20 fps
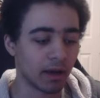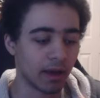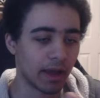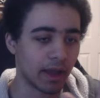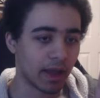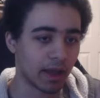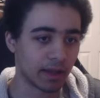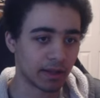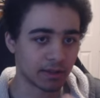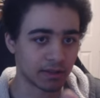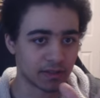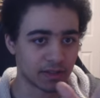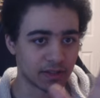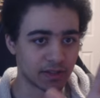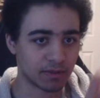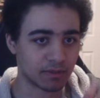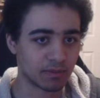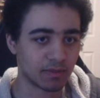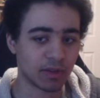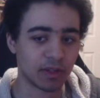And
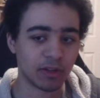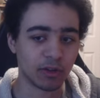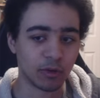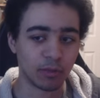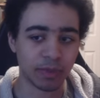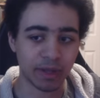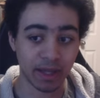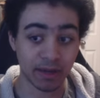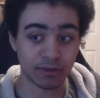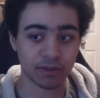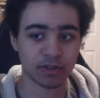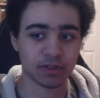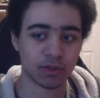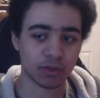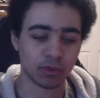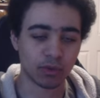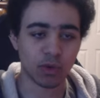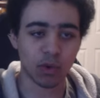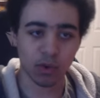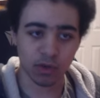you'll be able
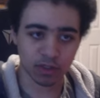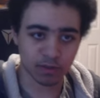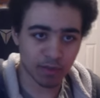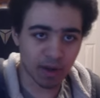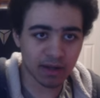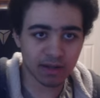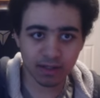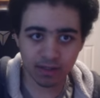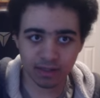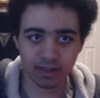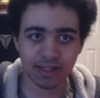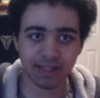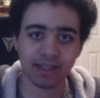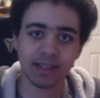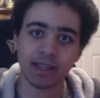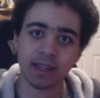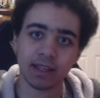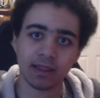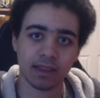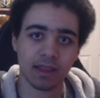to correspondingly
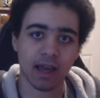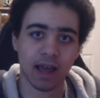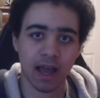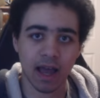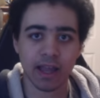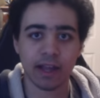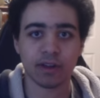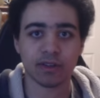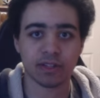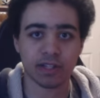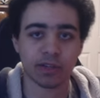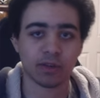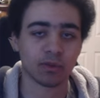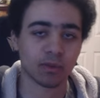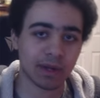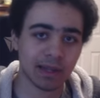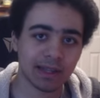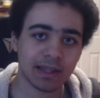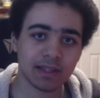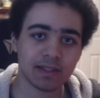get the higher tier
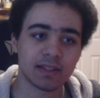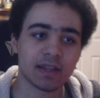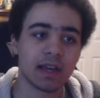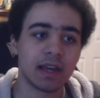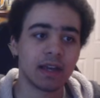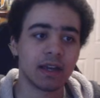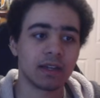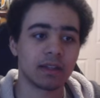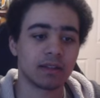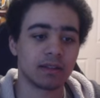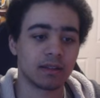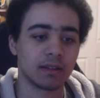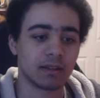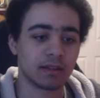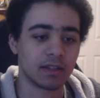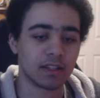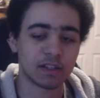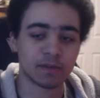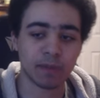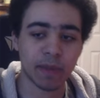relics,
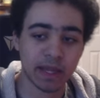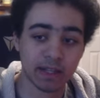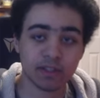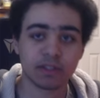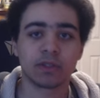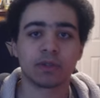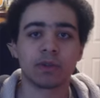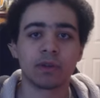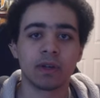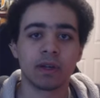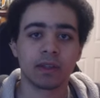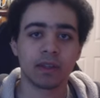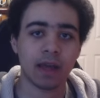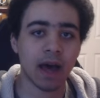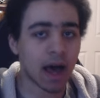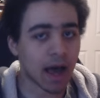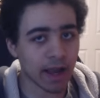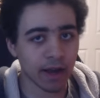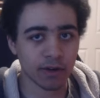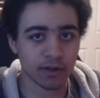dismantle
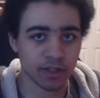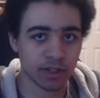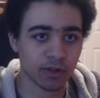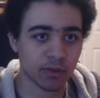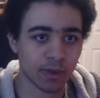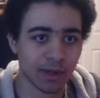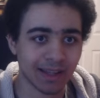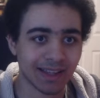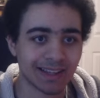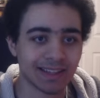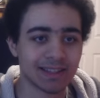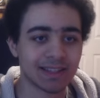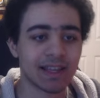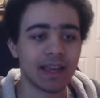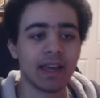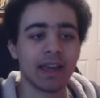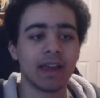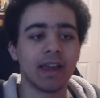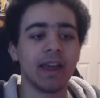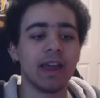the higher tier relics,
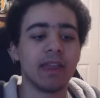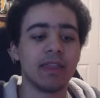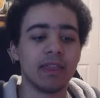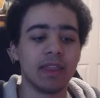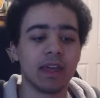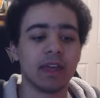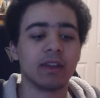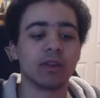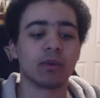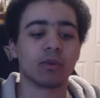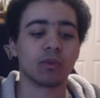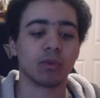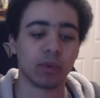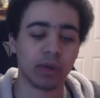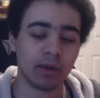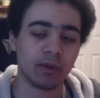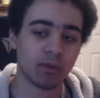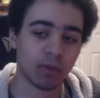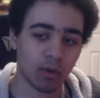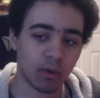and then
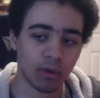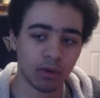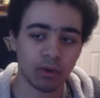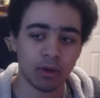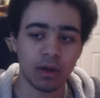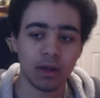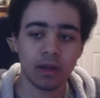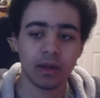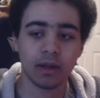re-roll